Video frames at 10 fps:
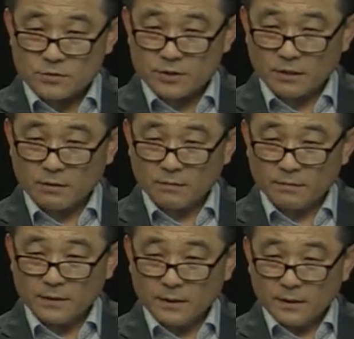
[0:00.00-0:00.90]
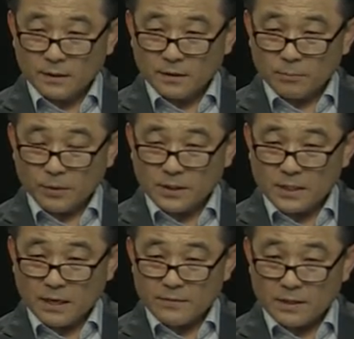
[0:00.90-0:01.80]
Shegelov pointed
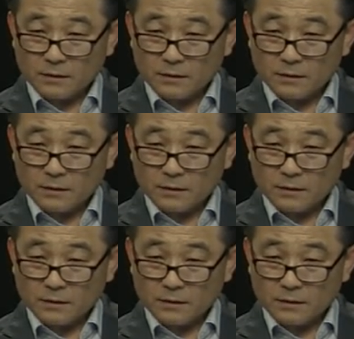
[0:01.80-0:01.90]
out that